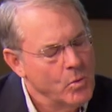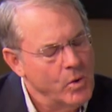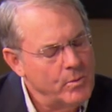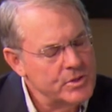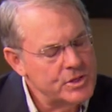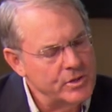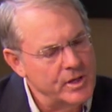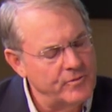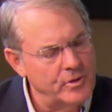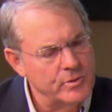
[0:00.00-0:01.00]
What was her
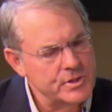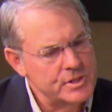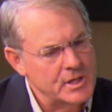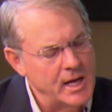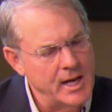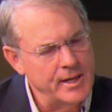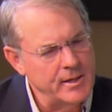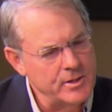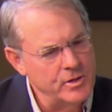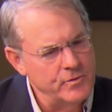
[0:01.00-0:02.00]
influence?
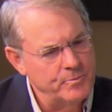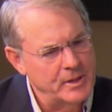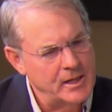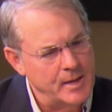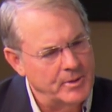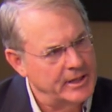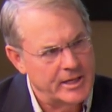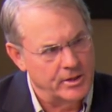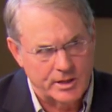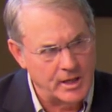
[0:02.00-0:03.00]
Uh, you've become a
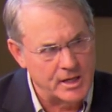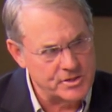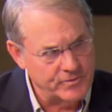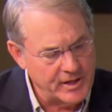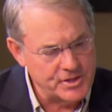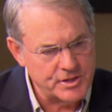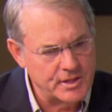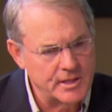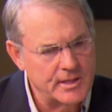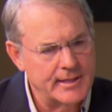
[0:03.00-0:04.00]
leader in
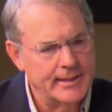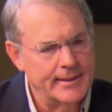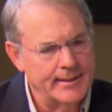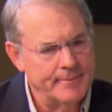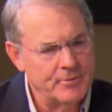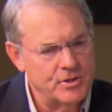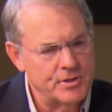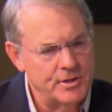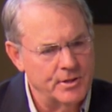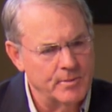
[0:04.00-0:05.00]
conservation. Um, you're,
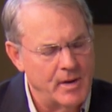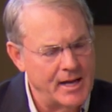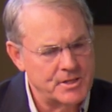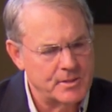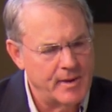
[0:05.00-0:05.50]
you're modest